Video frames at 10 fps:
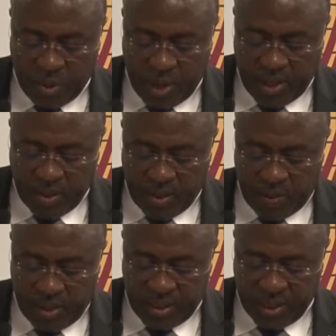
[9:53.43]
Where the
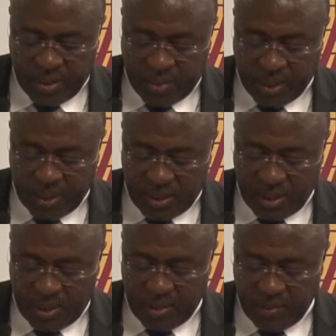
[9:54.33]
conflicts have
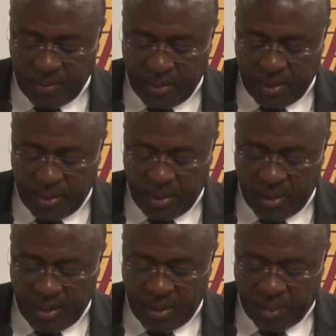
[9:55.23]
persisted,
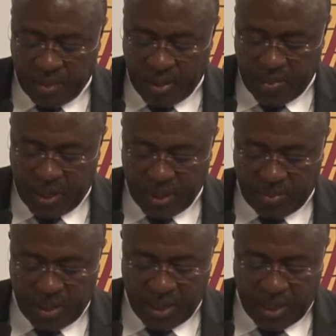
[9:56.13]
the problem has
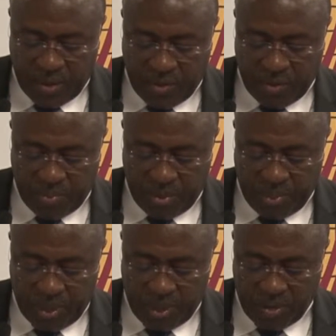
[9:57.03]
been lack of
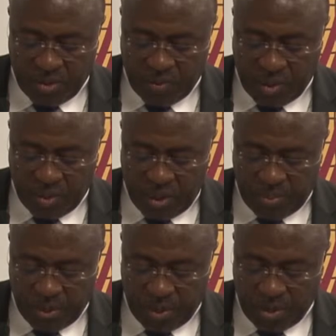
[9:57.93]
implementation of
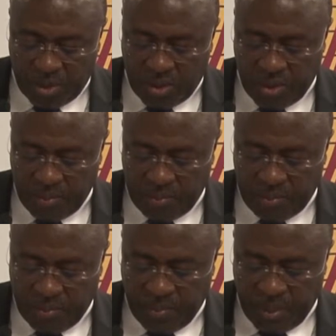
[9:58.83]
agreed positions
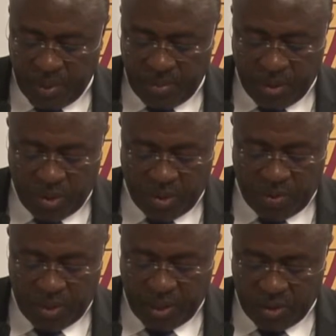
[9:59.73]
because
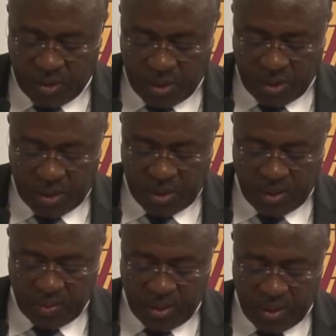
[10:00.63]
of various
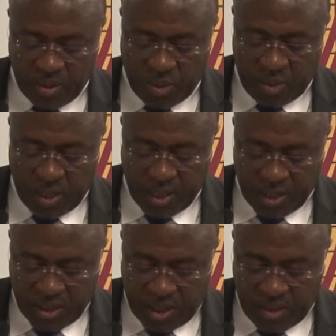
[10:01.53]
reasons, including
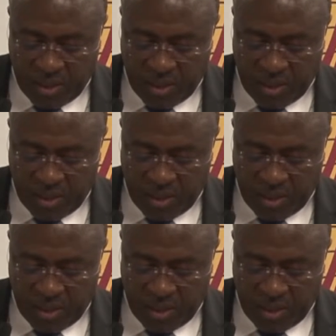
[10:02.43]
external